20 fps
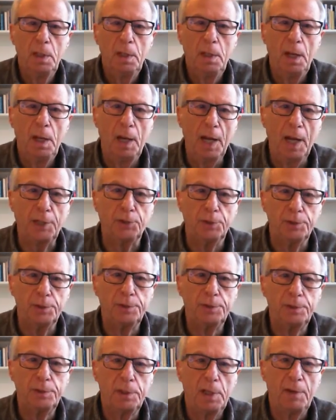
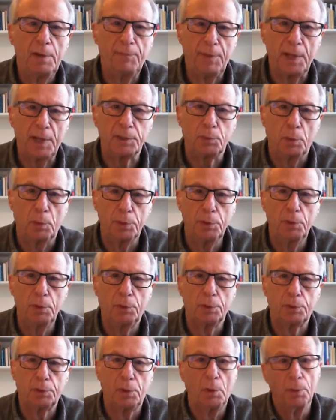Elections, if that's what you
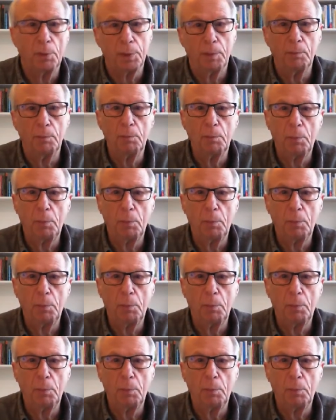could call them,